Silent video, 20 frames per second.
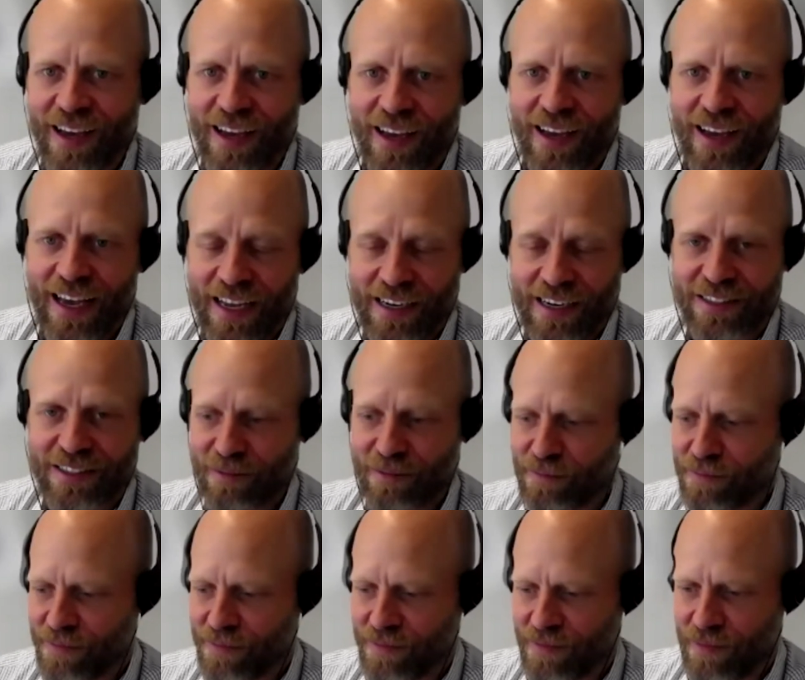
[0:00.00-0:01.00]
And
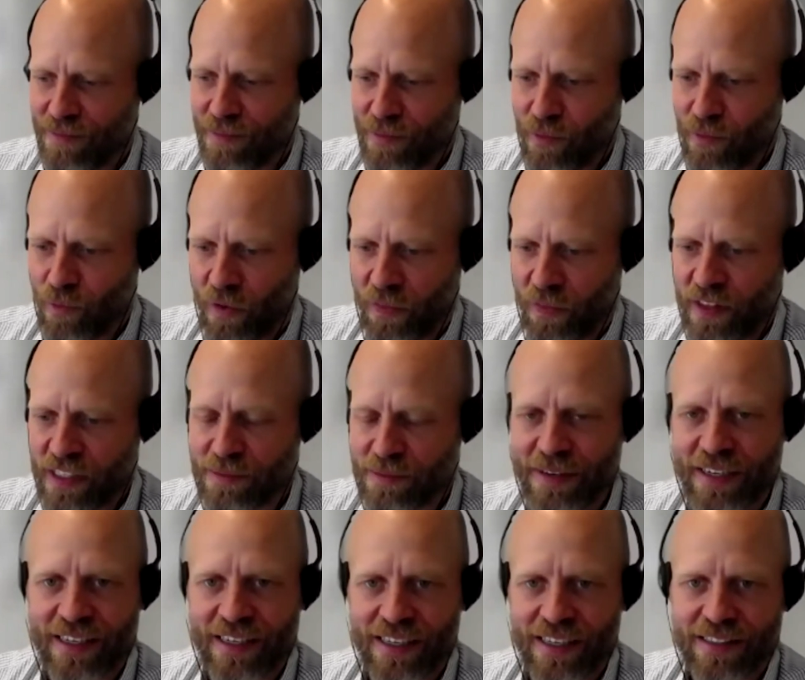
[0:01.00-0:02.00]
what this
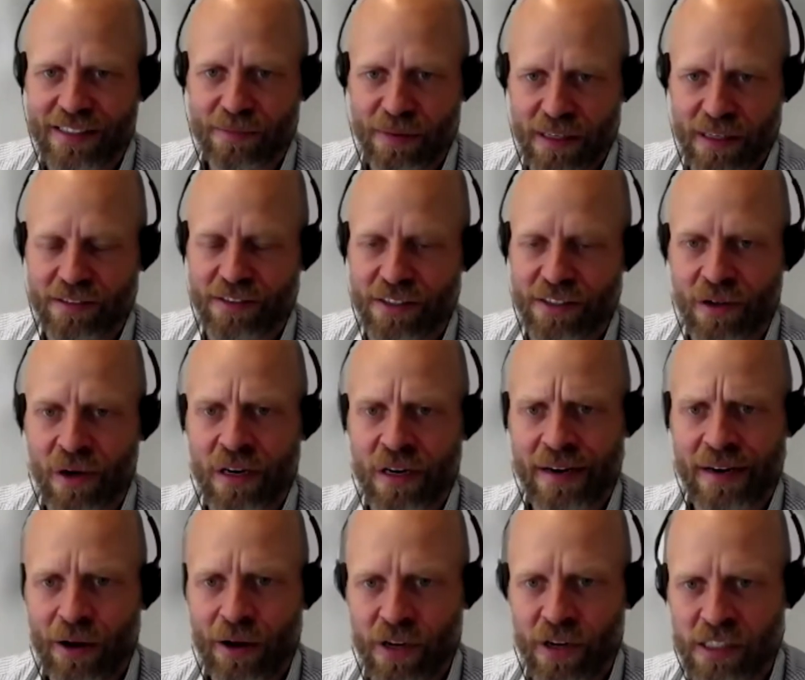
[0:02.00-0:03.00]
means is,
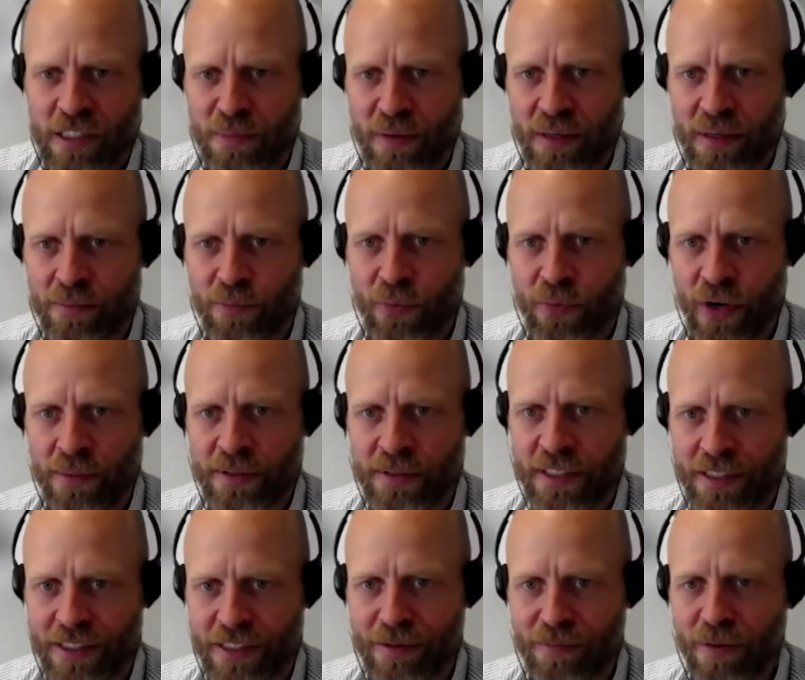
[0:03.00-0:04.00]
now it has been
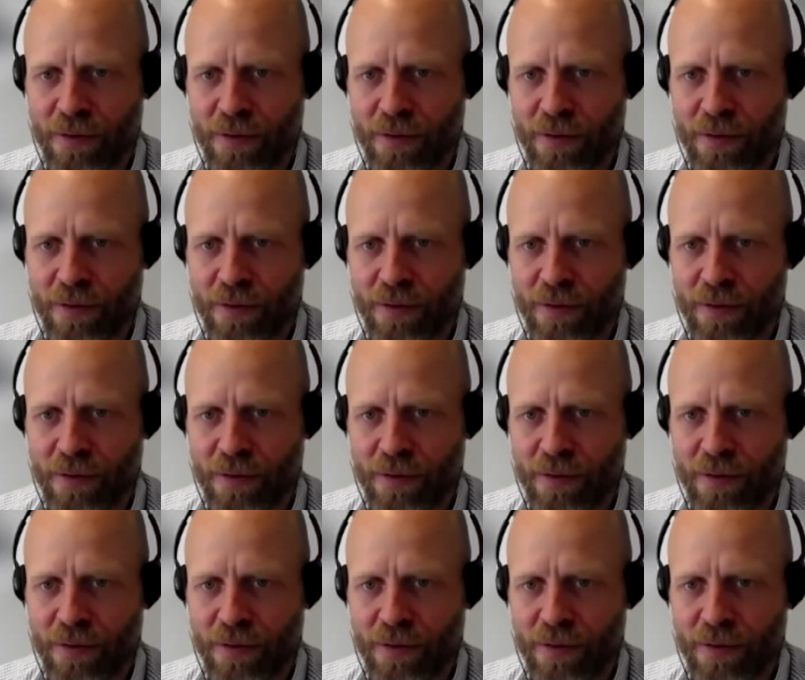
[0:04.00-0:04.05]
prohibited.